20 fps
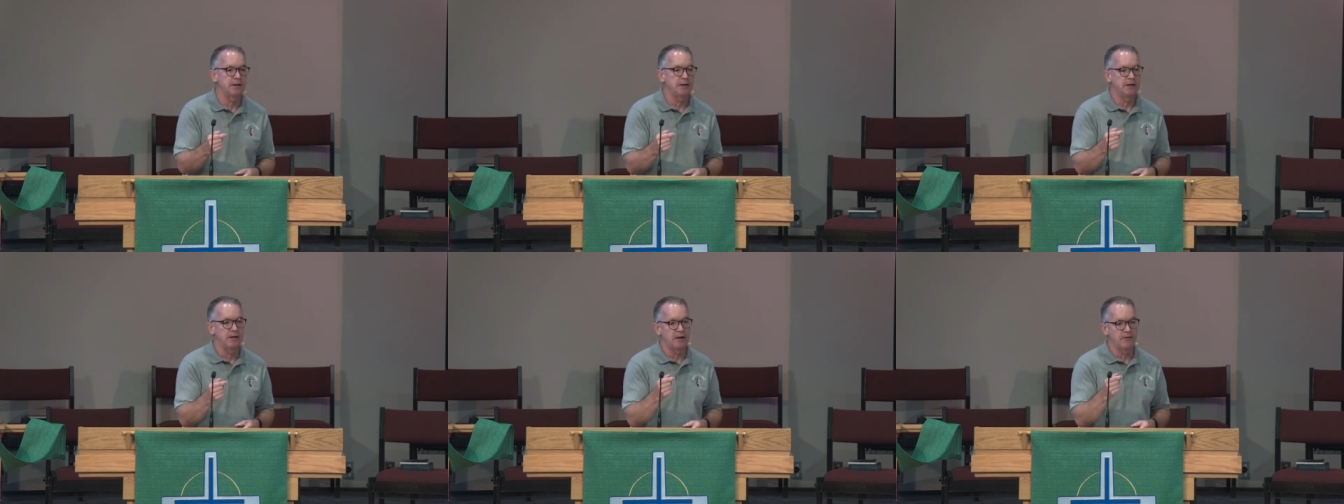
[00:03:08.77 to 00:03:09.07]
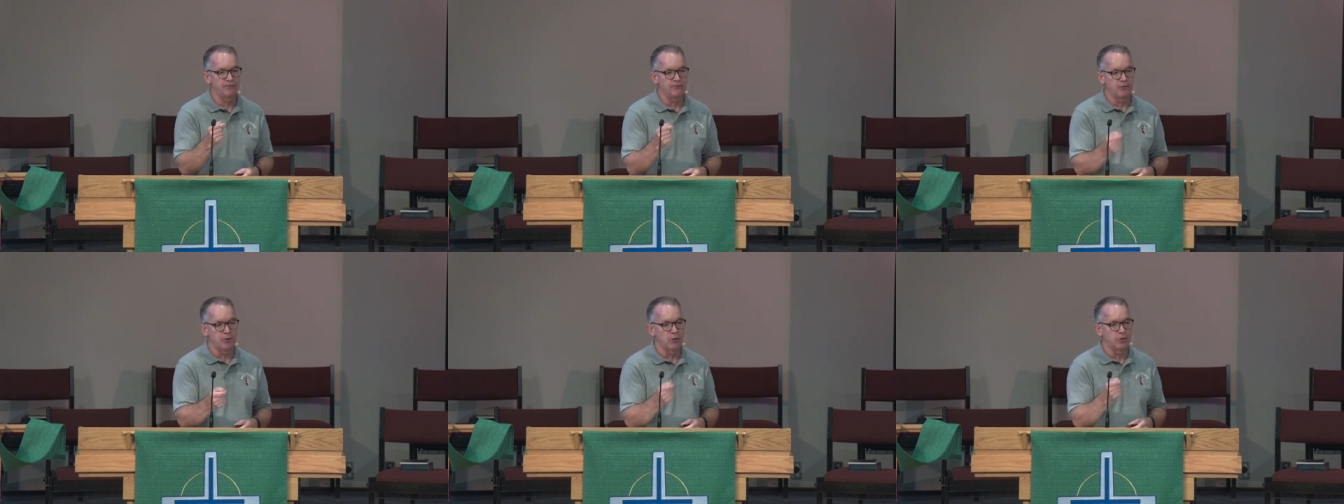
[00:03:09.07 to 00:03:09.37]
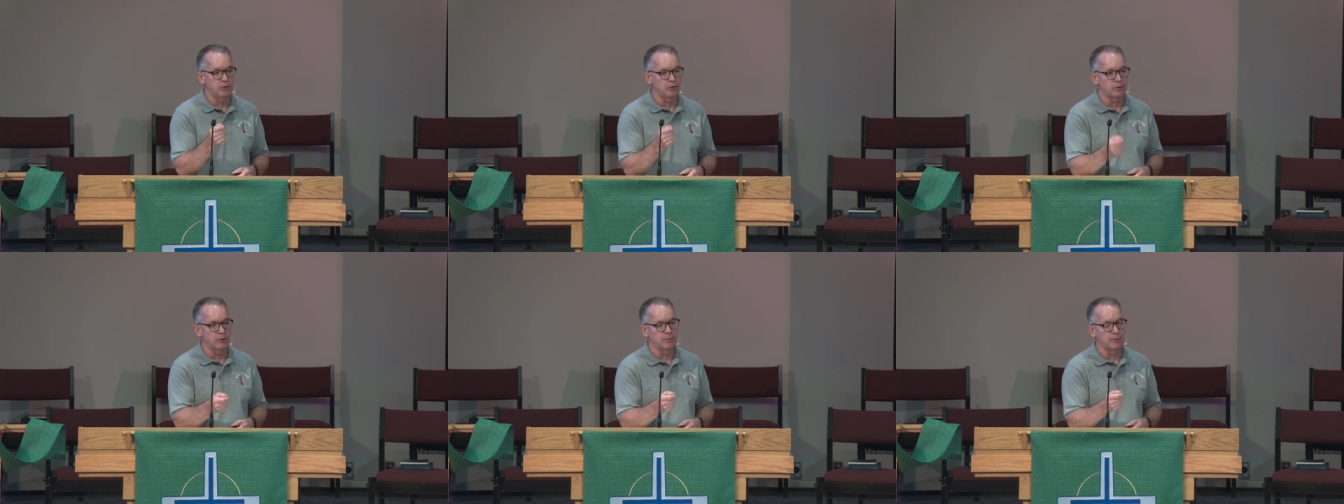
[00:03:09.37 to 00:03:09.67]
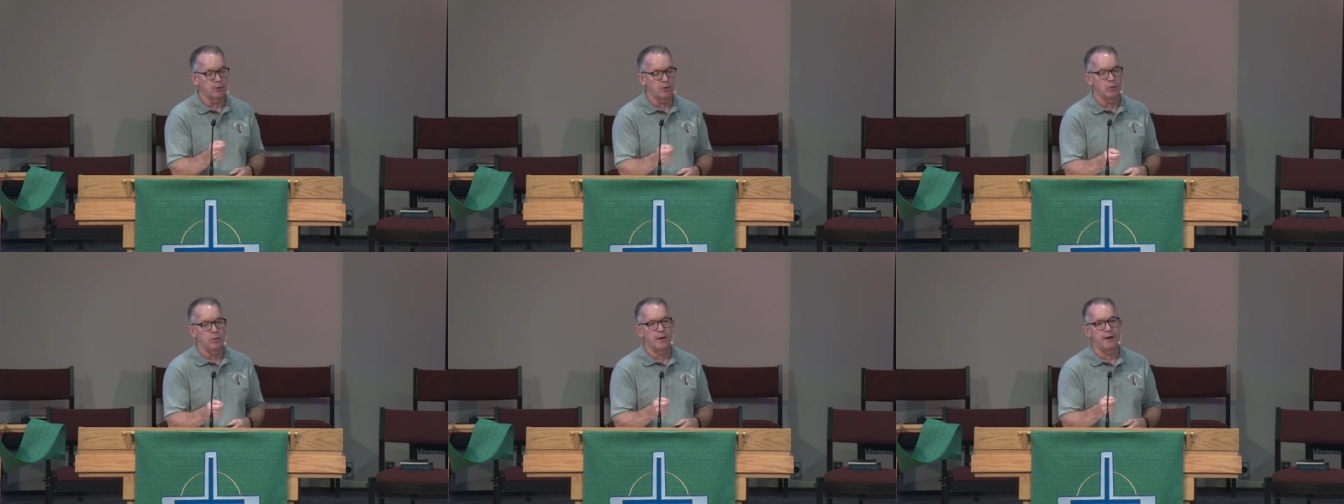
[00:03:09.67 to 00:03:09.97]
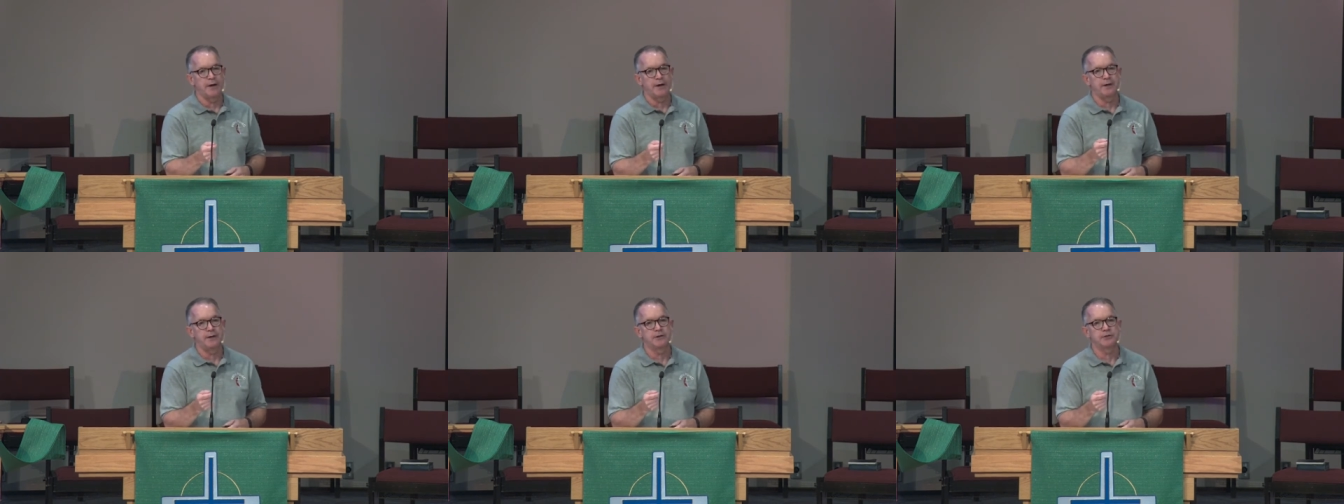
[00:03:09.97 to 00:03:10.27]
in a vulnerable
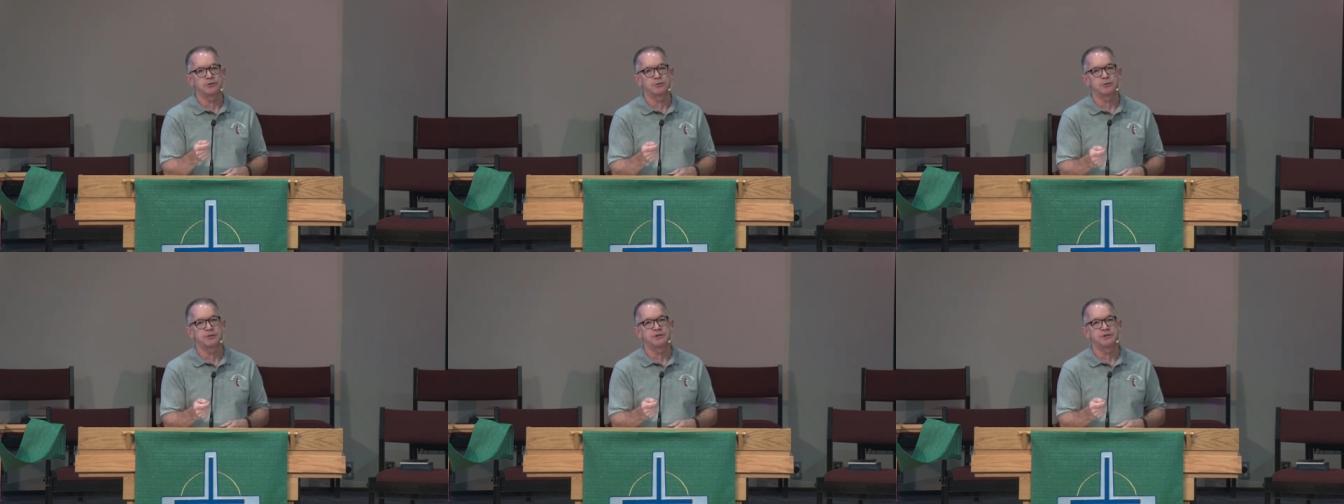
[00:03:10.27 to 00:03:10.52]
way. Here's what